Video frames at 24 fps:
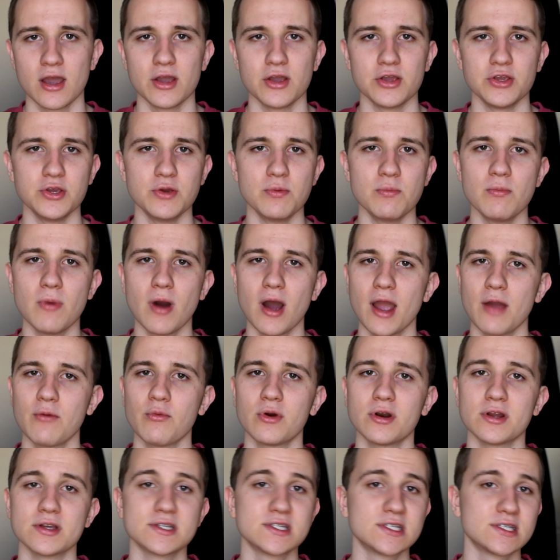you might
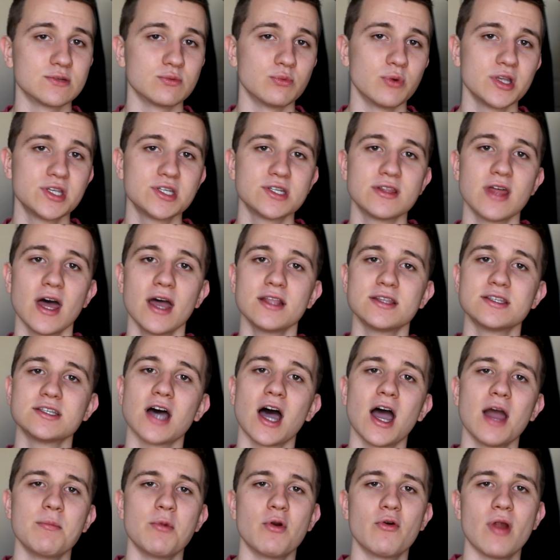want to switch that
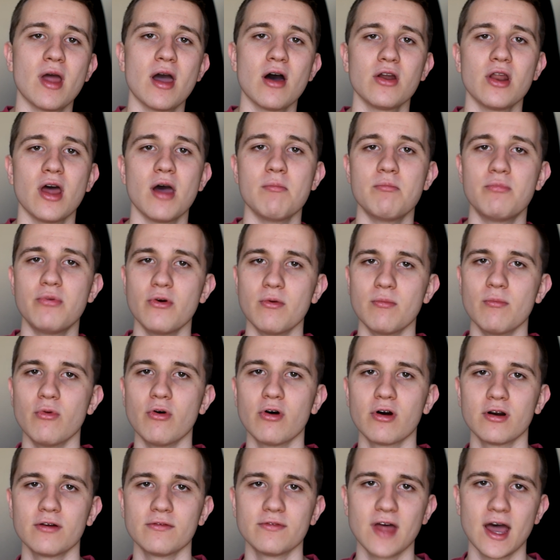time around and put
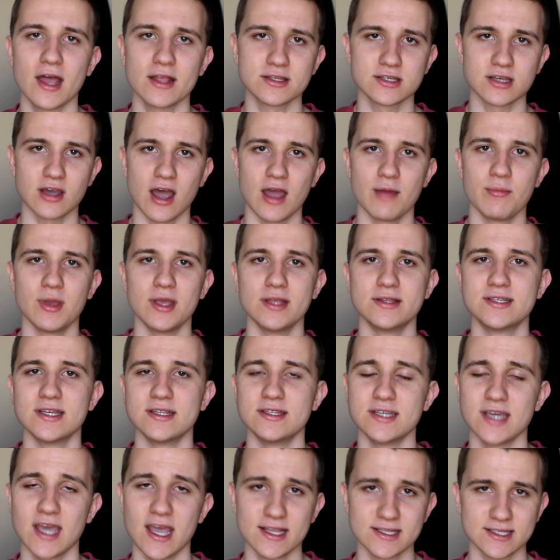more of that time into
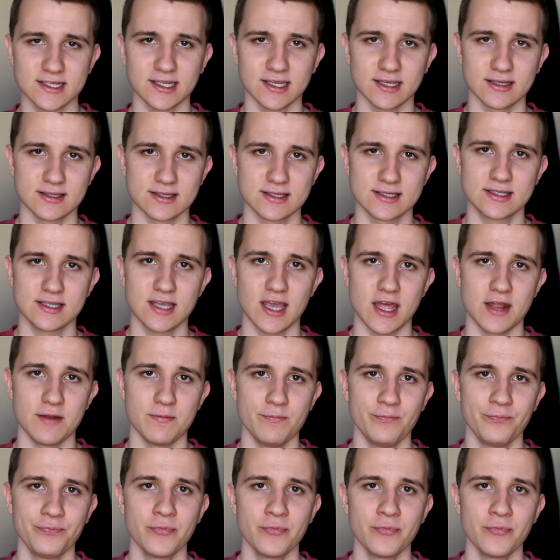dancing instead.